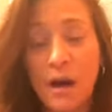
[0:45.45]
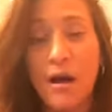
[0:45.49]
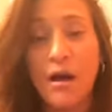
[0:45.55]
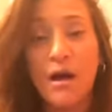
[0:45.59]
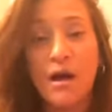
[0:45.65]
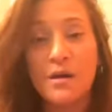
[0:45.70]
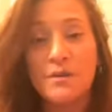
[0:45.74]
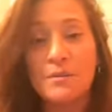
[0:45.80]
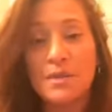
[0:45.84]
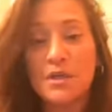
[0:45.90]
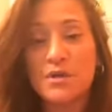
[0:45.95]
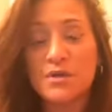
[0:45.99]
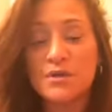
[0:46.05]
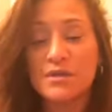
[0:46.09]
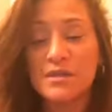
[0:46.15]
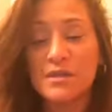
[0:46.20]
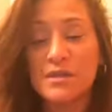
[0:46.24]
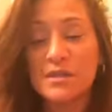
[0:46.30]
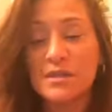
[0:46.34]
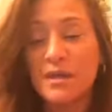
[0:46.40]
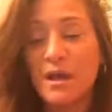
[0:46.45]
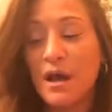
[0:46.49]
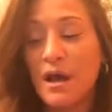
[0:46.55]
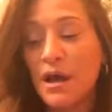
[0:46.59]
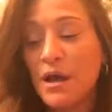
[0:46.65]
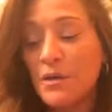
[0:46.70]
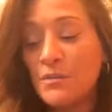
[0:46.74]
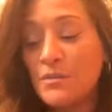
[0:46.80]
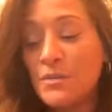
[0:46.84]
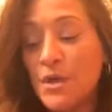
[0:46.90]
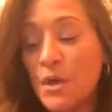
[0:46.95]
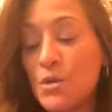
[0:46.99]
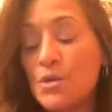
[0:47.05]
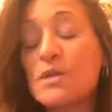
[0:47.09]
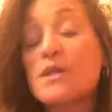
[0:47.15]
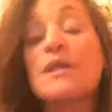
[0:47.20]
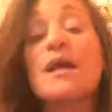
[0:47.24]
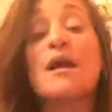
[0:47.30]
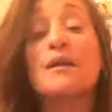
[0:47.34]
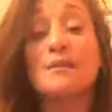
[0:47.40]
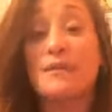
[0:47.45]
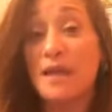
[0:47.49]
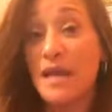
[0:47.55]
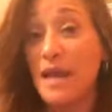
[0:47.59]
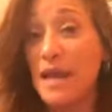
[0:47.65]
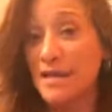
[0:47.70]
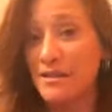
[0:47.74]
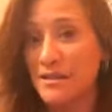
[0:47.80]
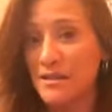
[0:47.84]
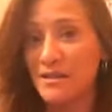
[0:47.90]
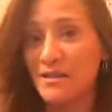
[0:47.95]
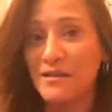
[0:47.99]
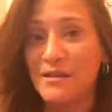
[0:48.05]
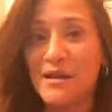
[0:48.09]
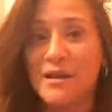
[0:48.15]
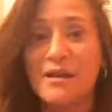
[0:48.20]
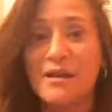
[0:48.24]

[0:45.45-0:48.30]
on because um, there was a lot that I had to